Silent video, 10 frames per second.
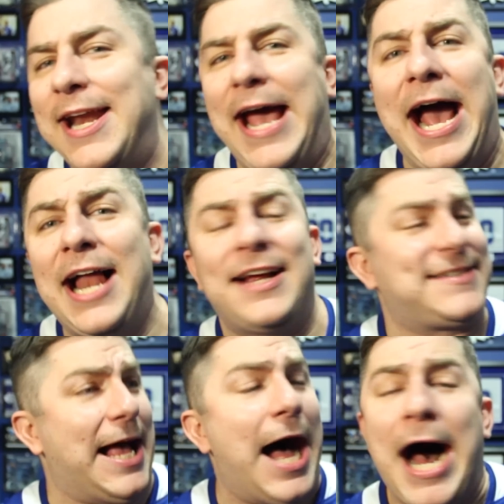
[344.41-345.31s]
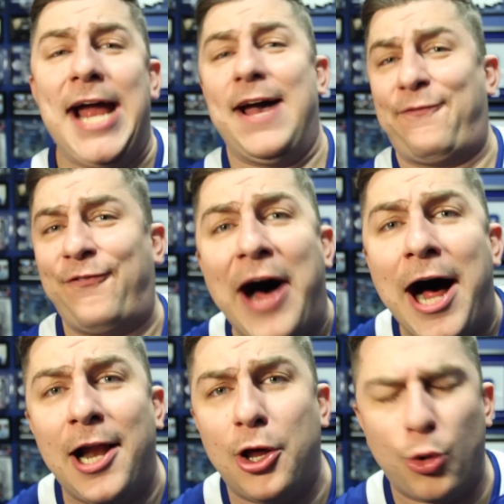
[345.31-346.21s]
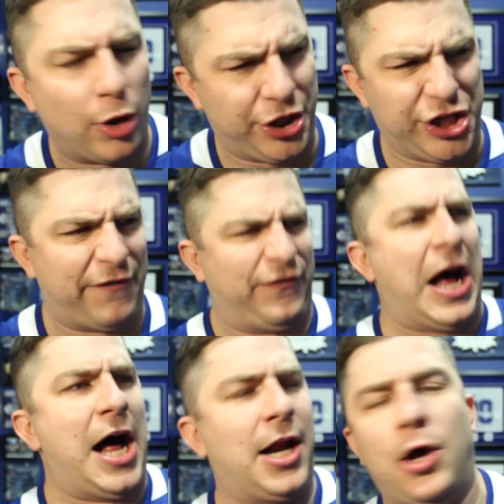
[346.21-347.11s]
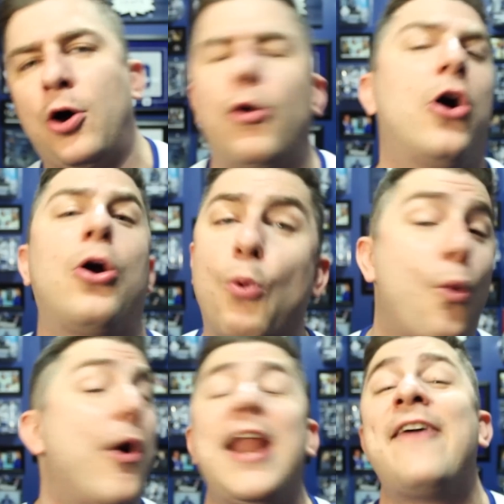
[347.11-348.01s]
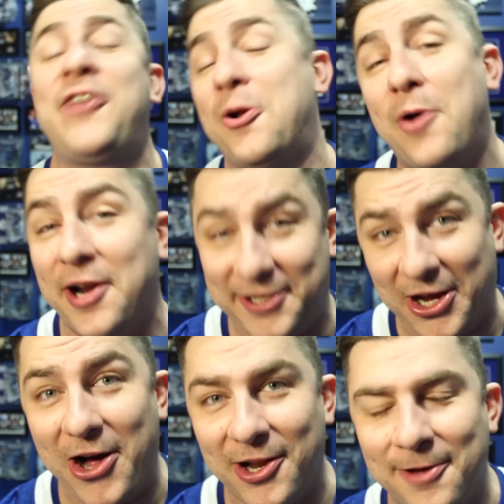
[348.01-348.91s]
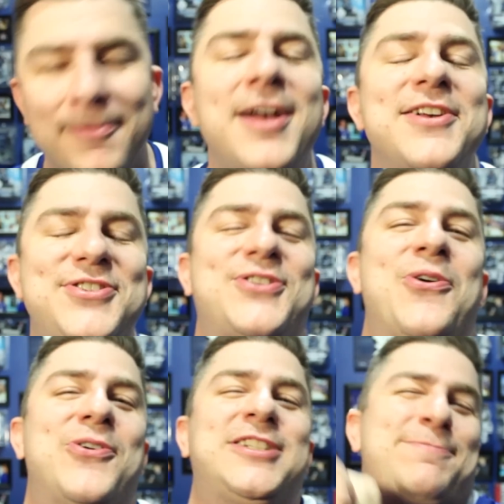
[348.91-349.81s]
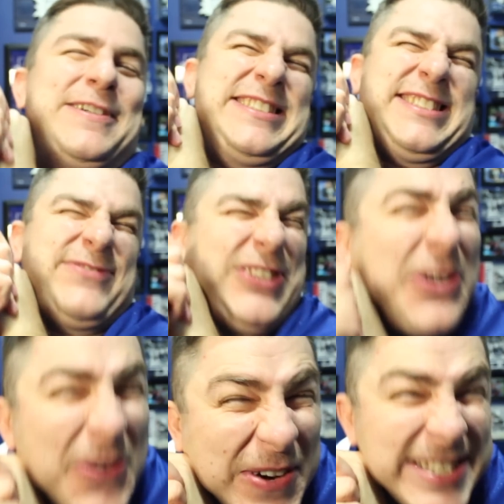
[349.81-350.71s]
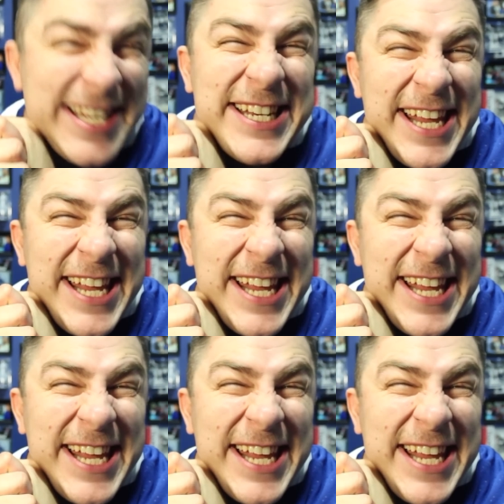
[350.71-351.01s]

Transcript: And Alex Iafallo, or follow or whatever you want want to call him, scores because of course he